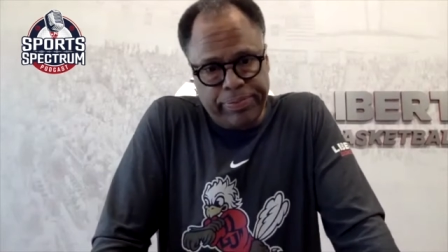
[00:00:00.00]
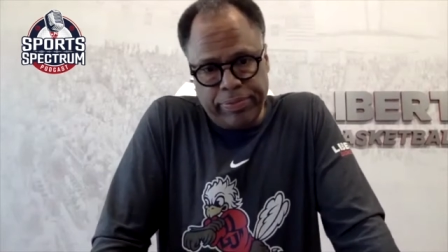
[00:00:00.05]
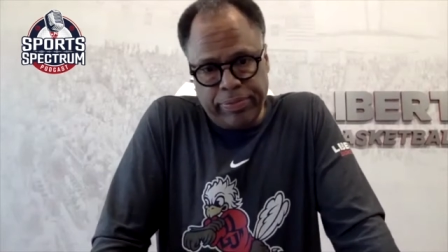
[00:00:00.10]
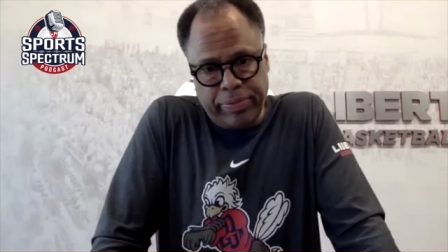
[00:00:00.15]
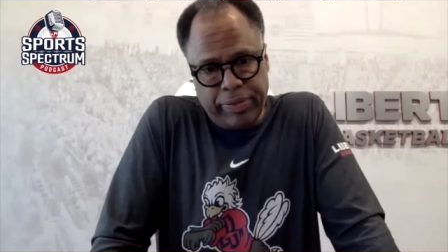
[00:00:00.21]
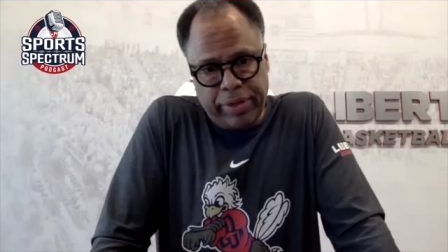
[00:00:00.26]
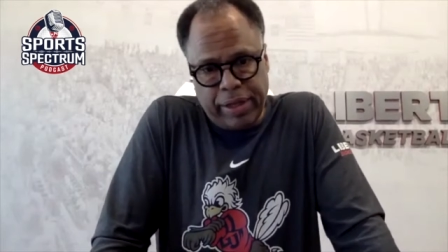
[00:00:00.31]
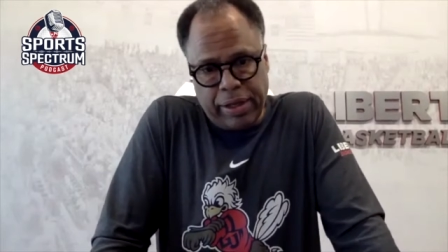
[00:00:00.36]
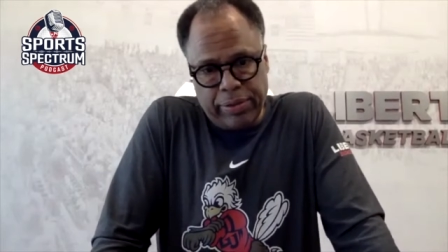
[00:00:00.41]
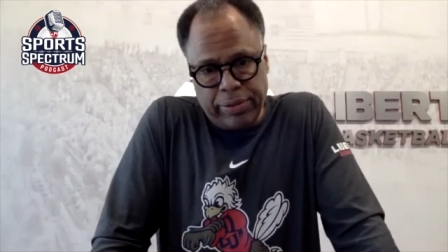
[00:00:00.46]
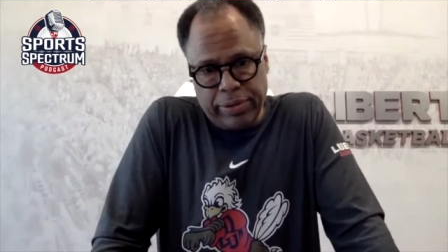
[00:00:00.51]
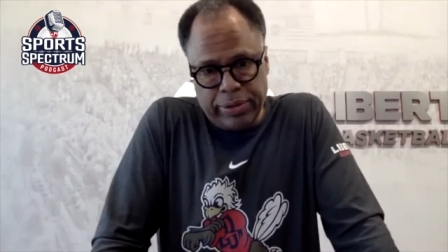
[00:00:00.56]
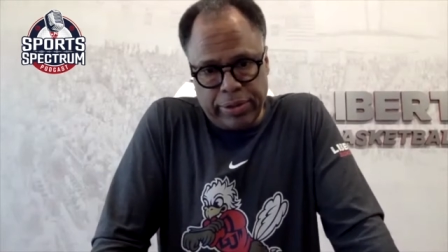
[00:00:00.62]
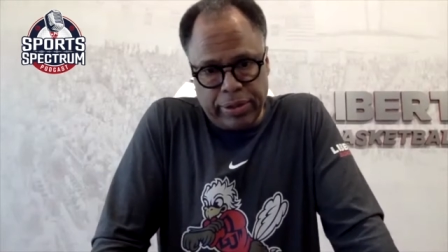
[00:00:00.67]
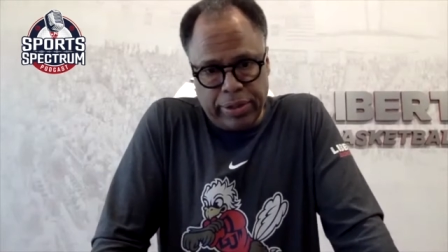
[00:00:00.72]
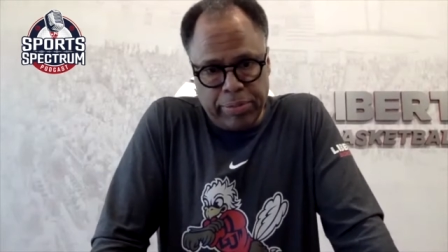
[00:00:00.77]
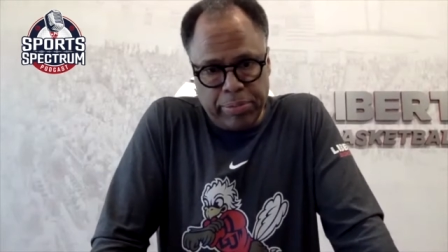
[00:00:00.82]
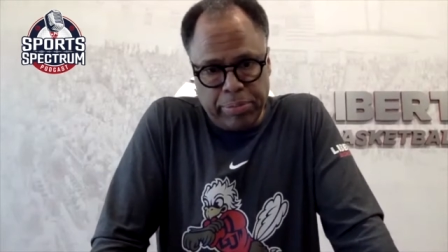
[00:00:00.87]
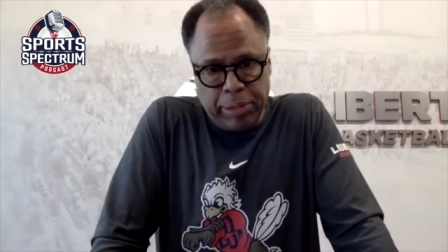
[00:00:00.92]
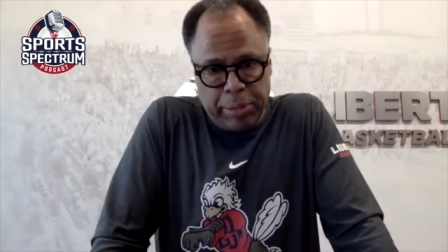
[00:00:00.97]

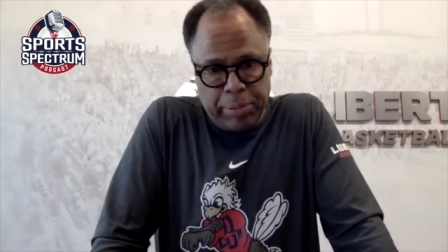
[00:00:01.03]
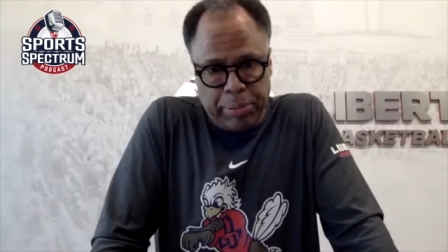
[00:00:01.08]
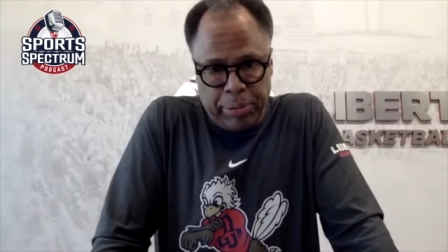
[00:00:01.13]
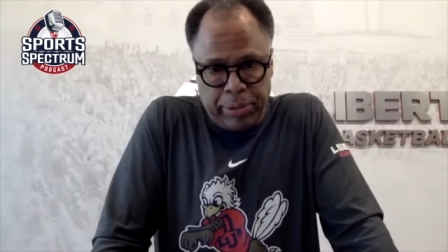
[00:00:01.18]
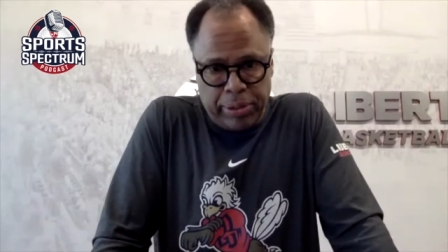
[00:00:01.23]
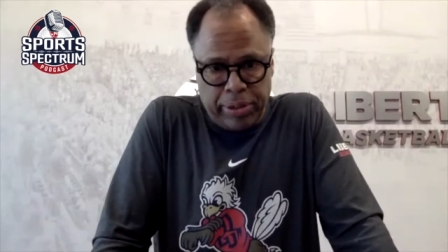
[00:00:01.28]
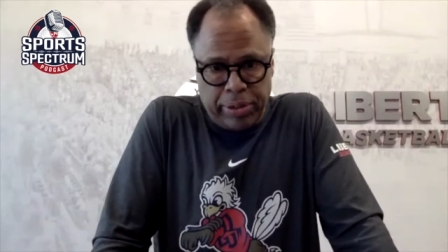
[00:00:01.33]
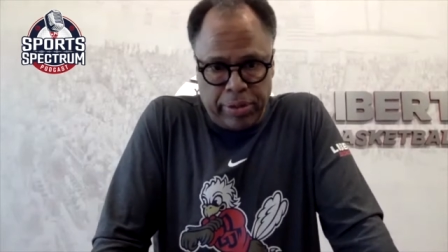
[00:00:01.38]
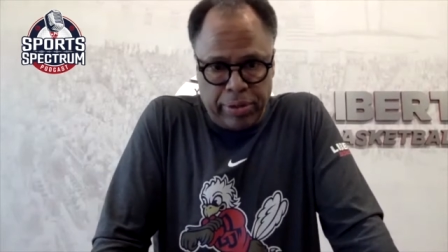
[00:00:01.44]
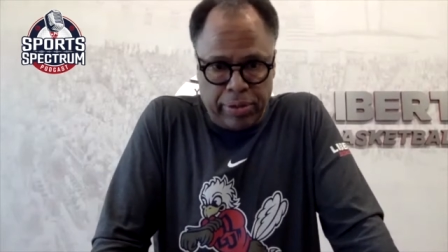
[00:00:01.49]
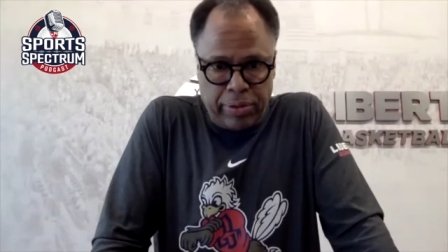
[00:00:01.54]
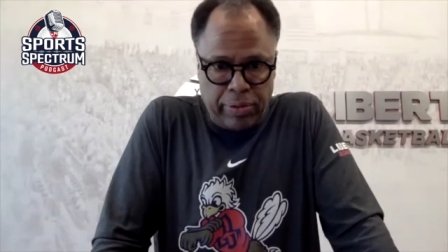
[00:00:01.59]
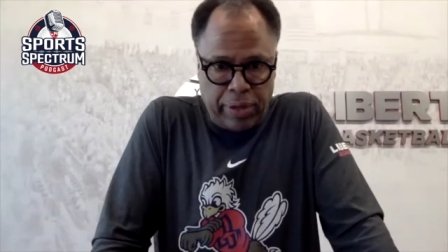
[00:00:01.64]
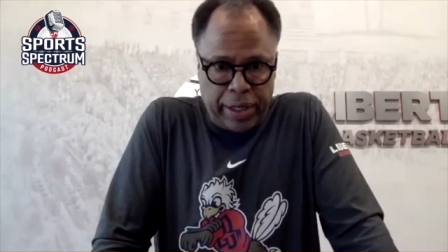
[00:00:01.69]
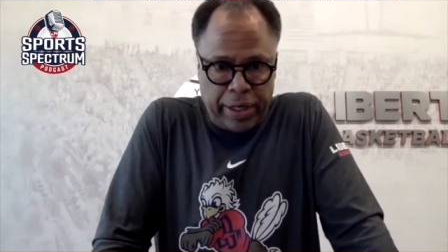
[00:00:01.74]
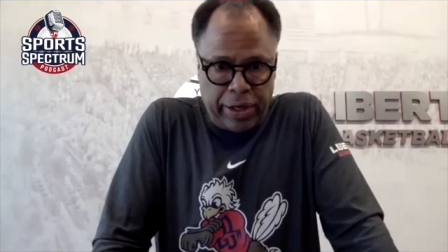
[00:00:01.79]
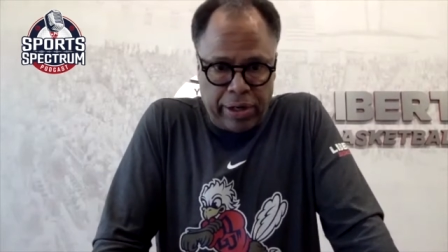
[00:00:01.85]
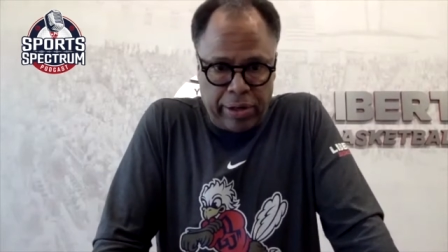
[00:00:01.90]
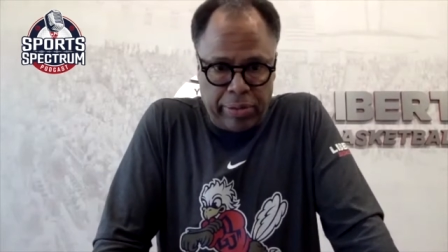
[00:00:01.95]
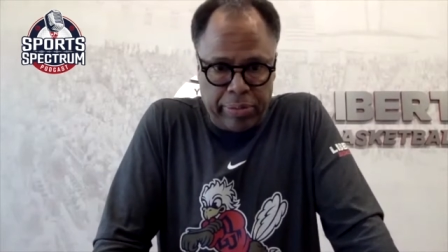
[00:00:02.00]
a blip on the
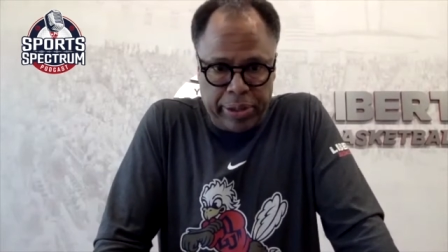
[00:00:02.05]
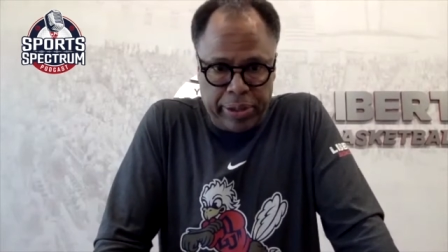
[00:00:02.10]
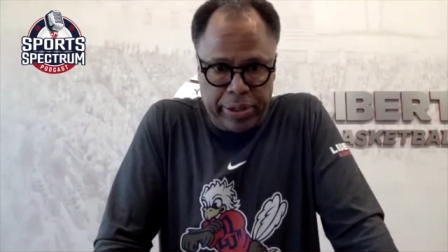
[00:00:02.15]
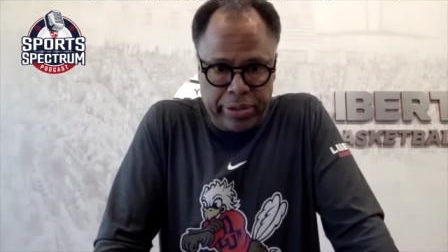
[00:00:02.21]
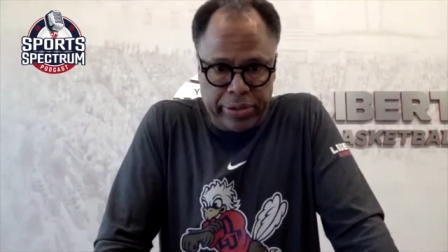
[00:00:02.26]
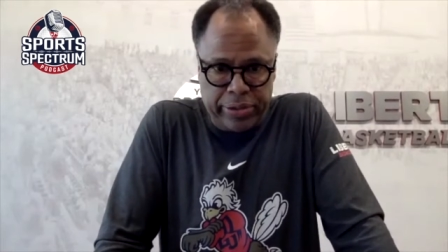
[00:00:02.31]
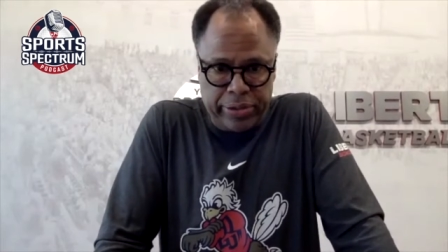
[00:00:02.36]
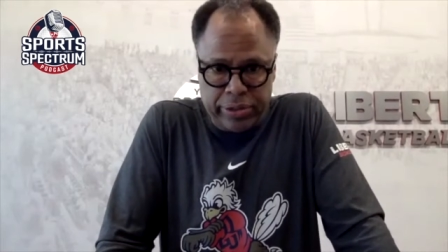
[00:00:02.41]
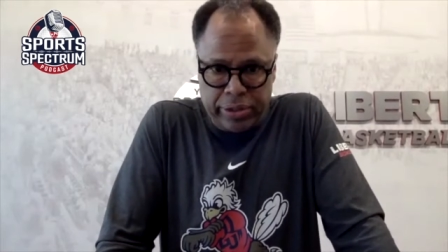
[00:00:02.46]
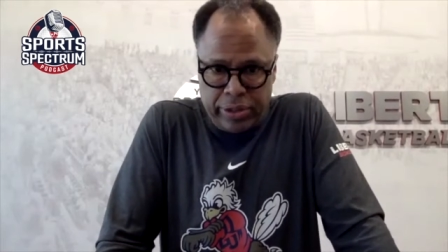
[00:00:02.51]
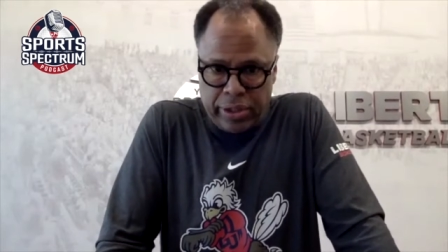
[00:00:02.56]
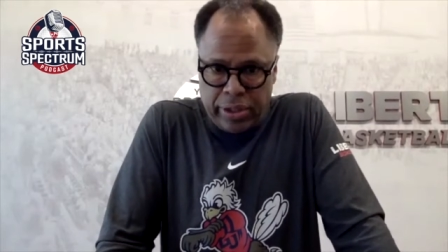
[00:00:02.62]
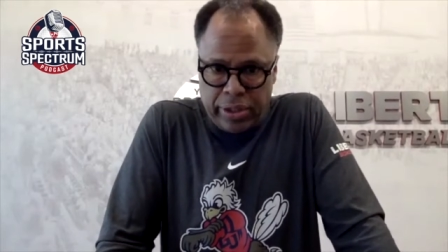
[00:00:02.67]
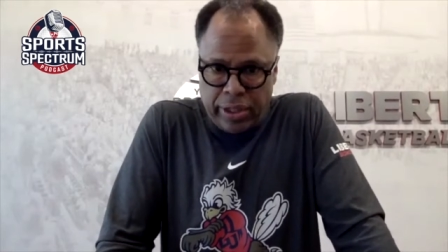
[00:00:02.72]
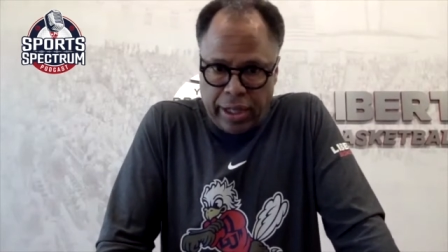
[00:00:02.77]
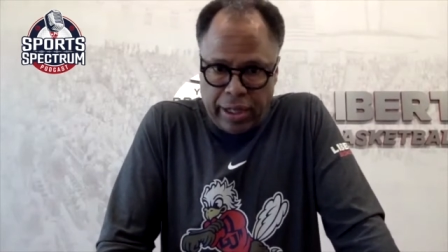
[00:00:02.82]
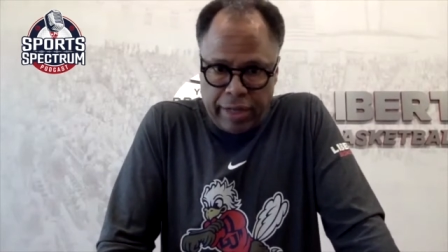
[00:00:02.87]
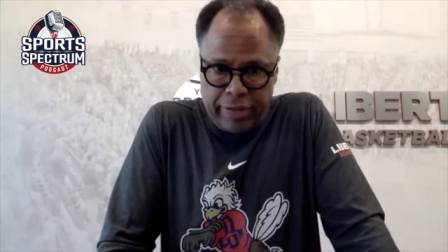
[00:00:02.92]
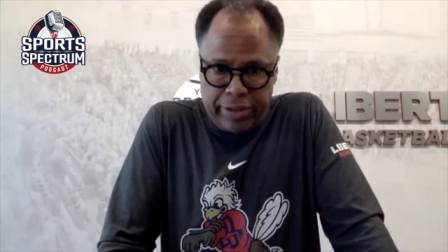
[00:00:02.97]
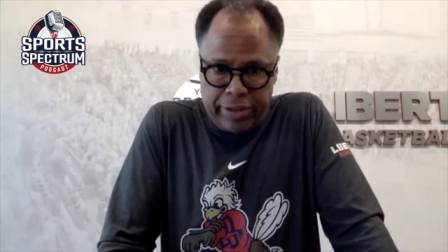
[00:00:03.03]
radar because
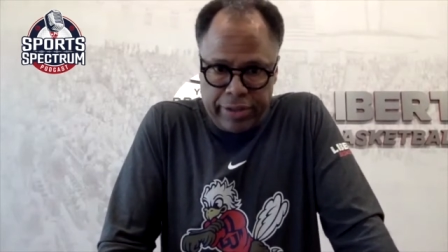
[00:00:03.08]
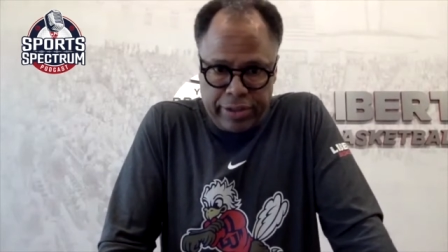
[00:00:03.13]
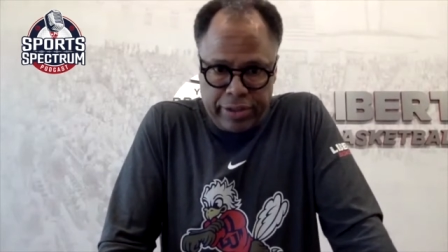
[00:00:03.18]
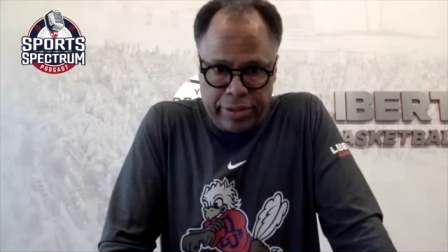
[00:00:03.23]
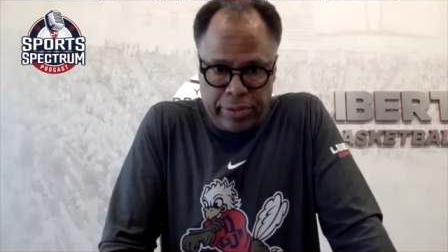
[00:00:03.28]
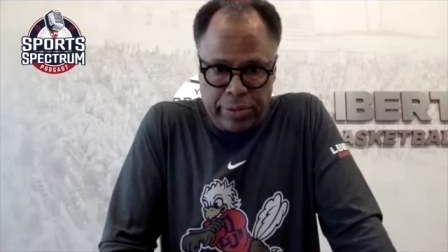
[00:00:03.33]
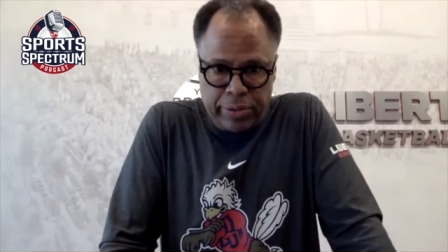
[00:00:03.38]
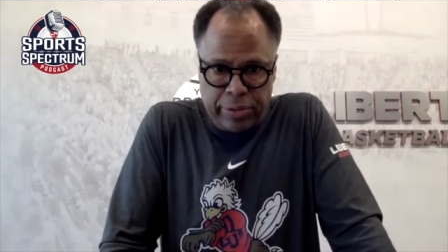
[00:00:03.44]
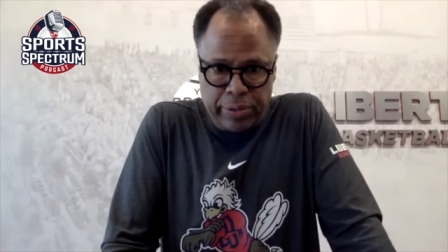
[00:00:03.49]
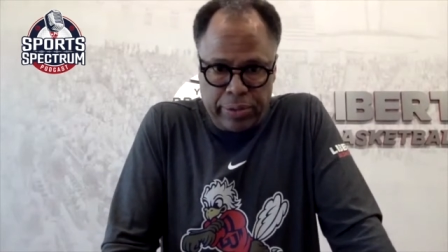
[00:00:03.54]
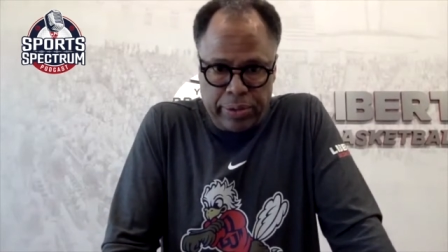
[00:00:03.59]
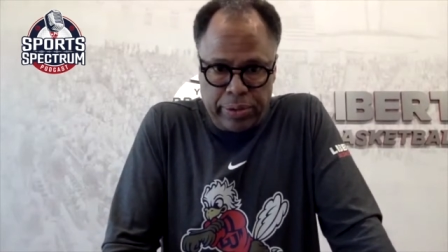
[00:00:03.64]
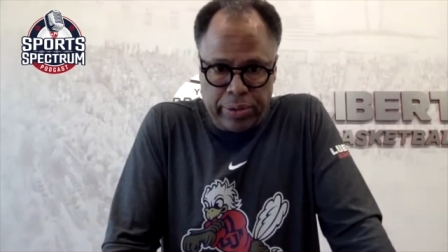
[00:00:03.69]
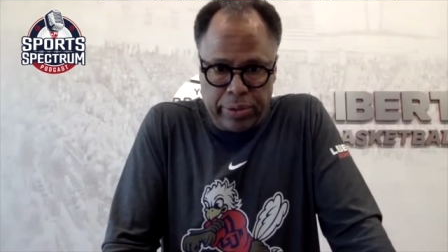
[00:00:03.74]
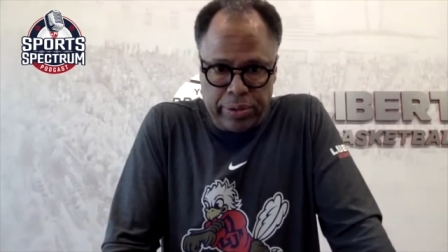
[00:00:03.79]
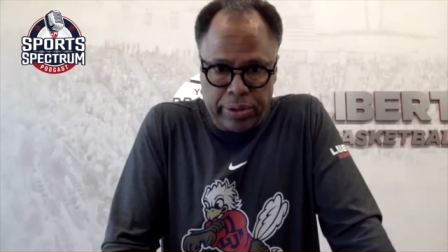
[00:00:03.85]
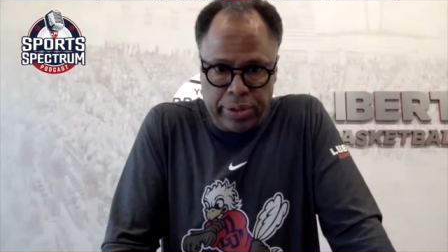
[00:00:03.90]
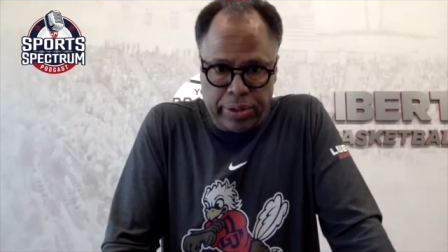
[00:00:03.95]
obviously we were in